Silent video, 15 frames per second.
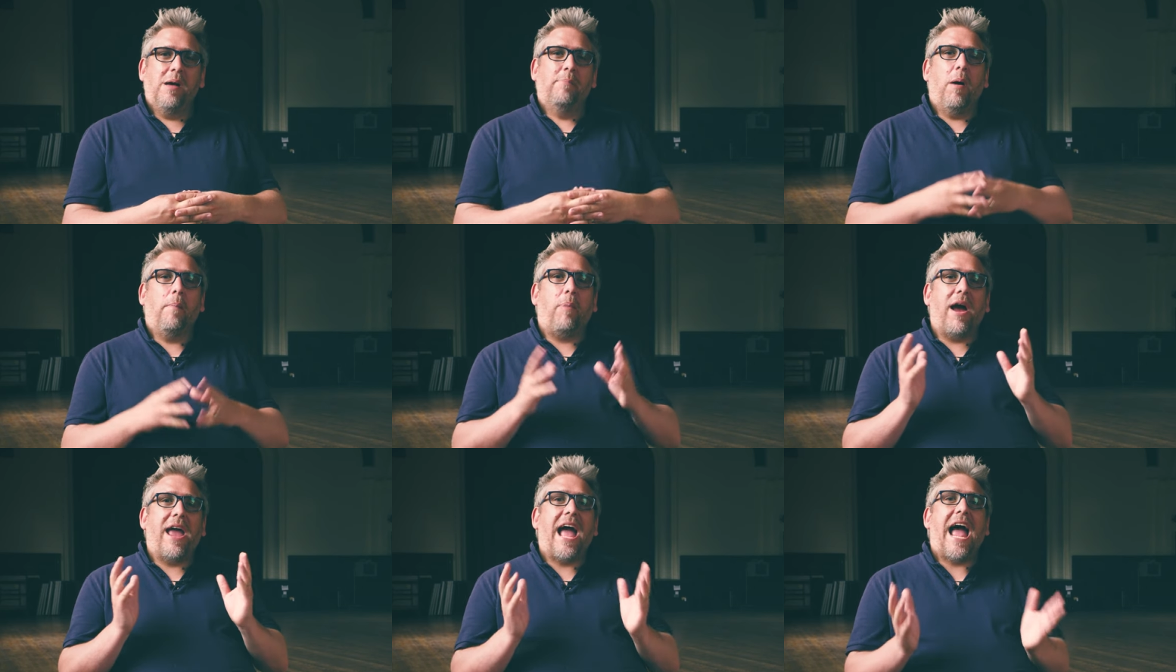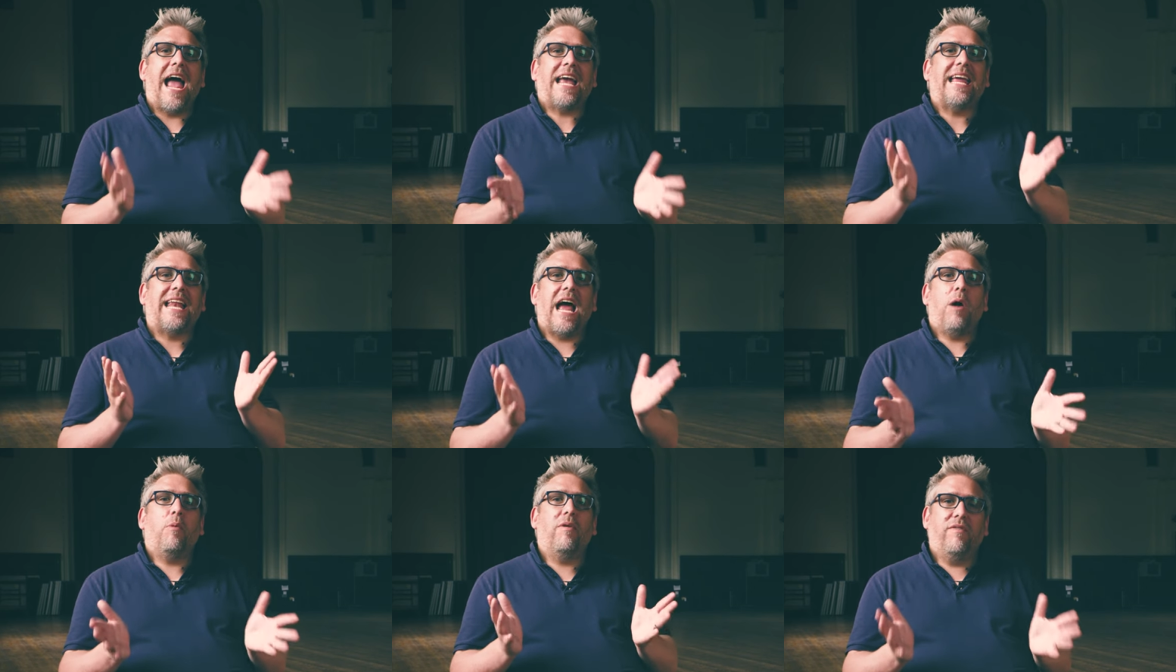but by hanging
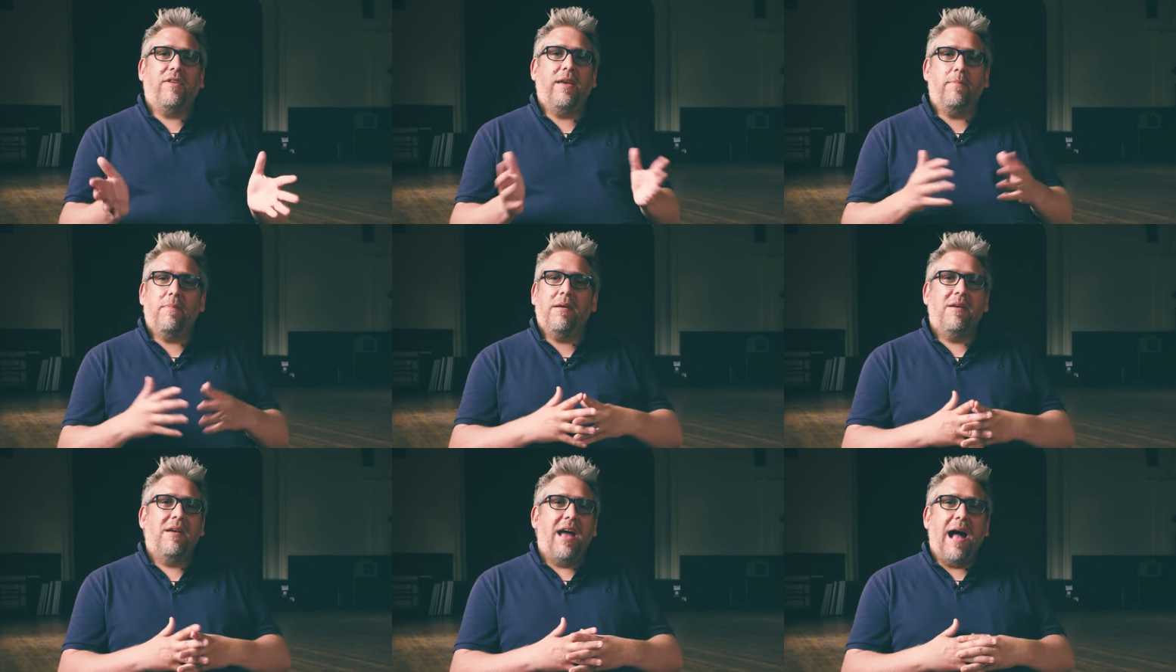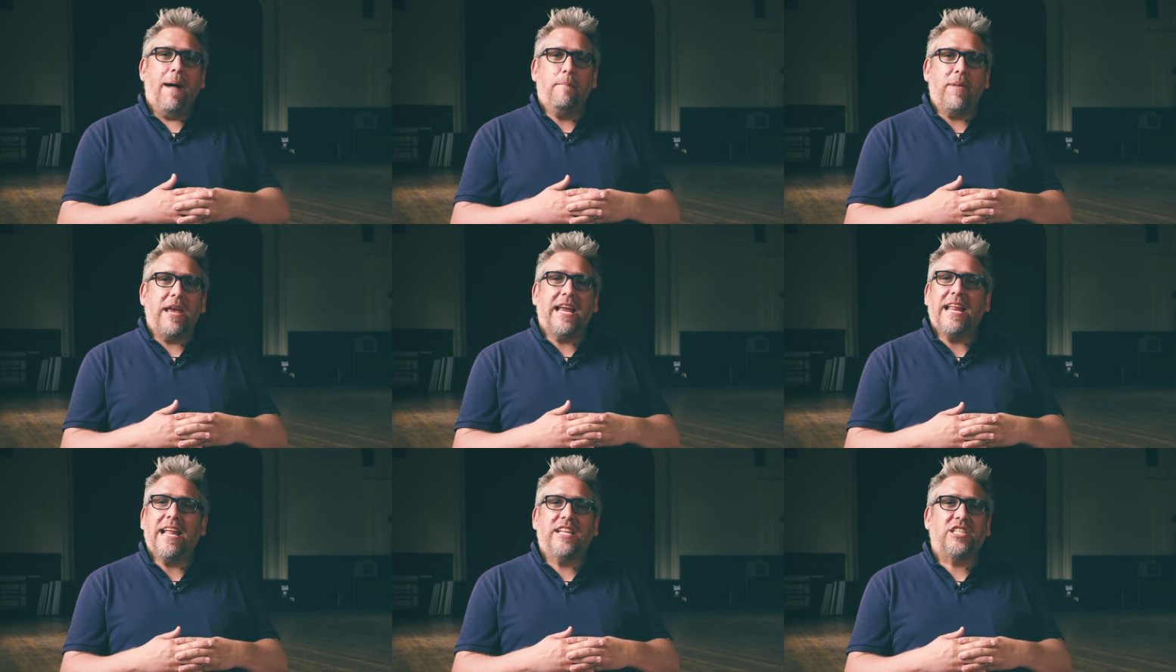out with him and
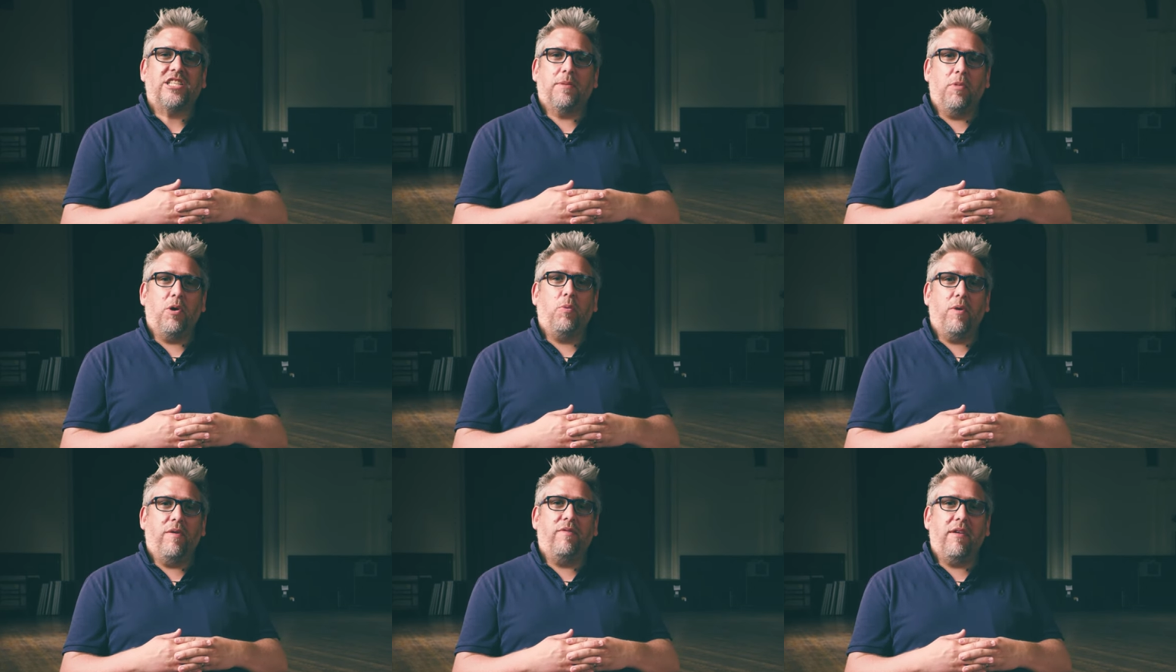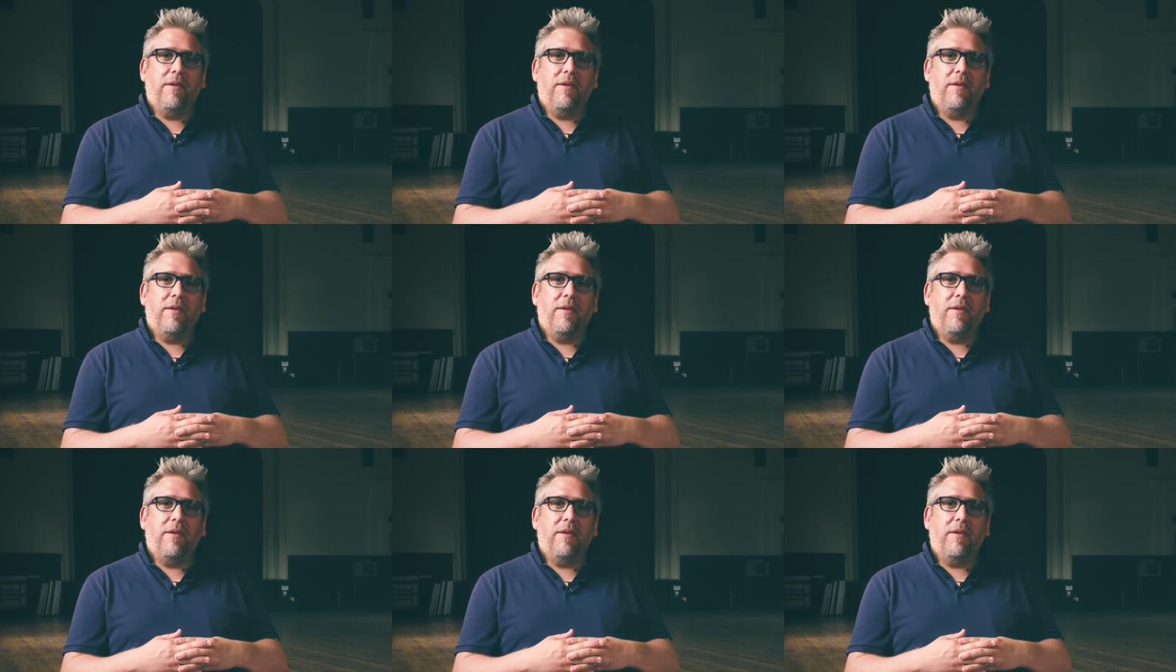being intimate with